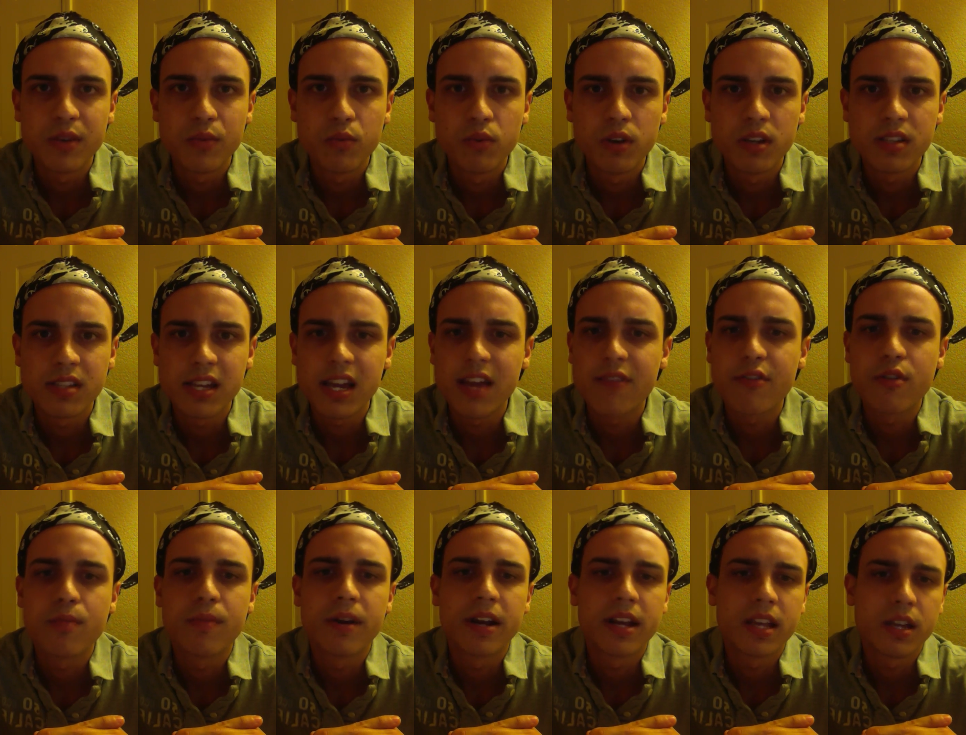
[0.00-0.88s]
was
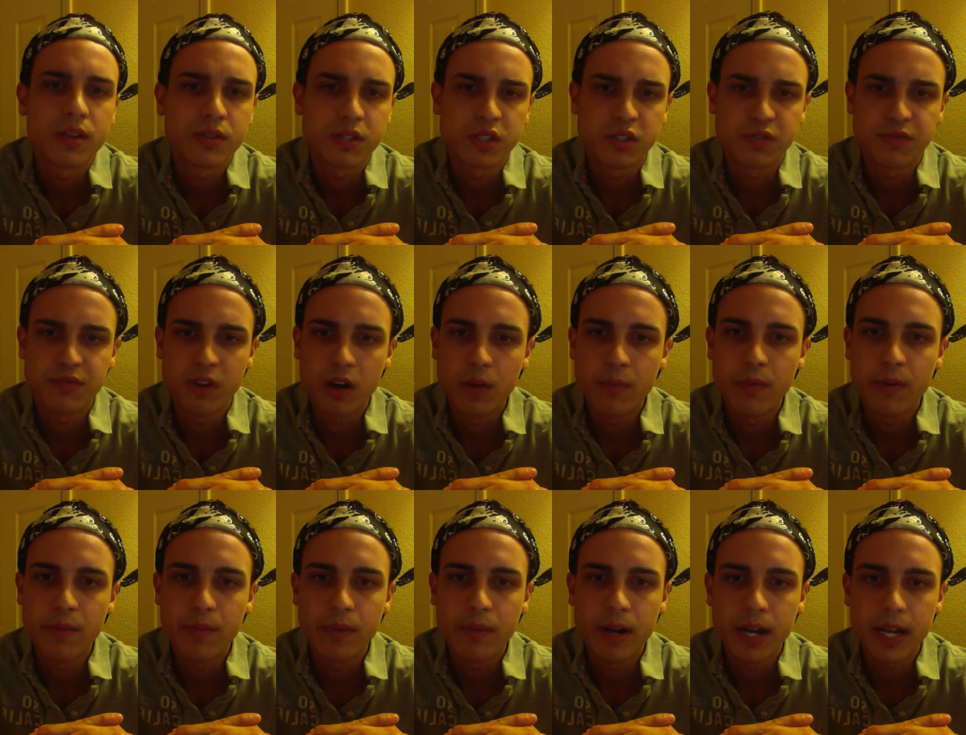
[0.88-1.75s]
everybody else's fault
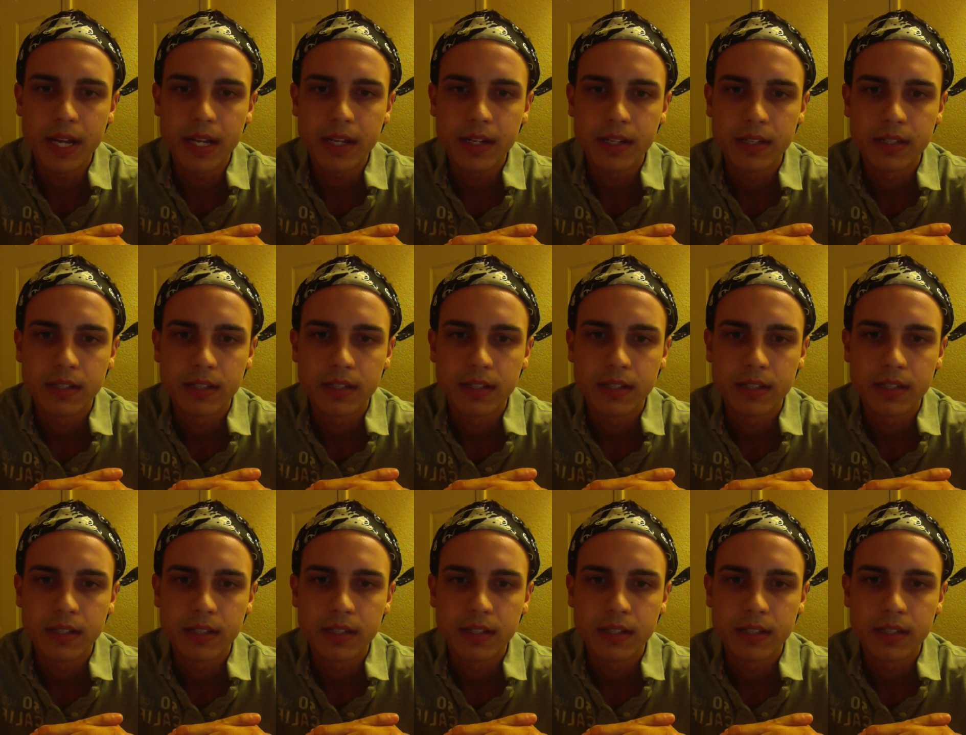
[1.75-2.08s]
but mine.